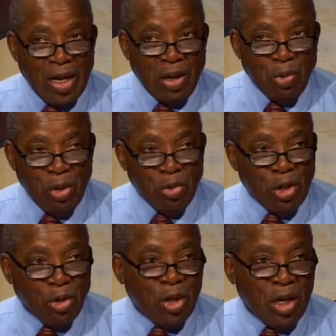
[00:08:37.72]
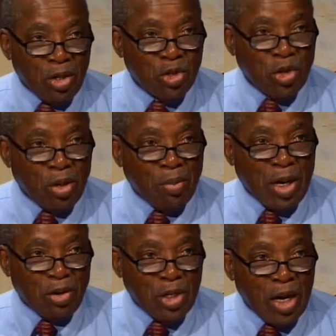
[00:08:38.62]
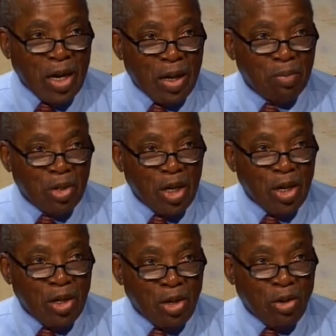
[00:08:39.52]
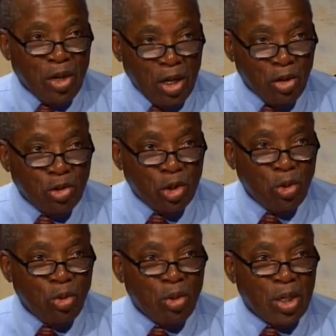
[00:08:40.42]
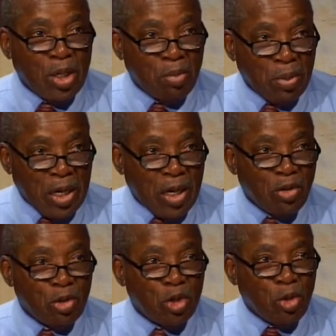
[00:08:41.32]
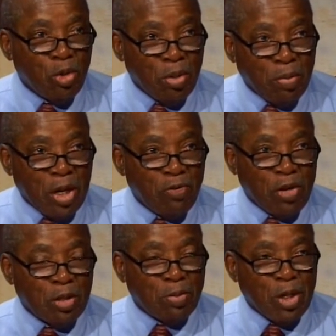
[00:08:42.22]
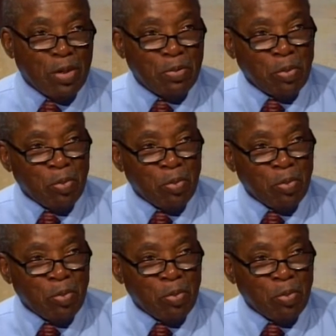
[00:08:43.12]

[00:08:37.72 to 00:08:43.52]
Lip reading: we would donate a certain amount of time, in the school and being in the school and being visible.